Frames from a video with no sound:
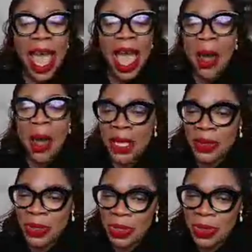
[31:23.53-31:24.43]
How are
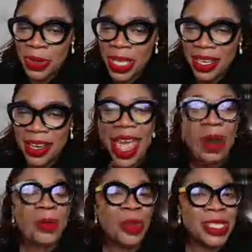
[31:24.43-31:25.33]
you doing? I
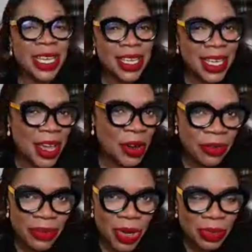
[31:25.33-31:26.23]
hope you're taking care
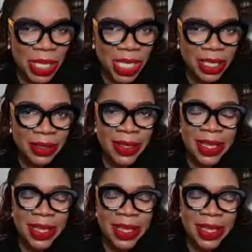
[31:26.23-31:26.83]
of mommy.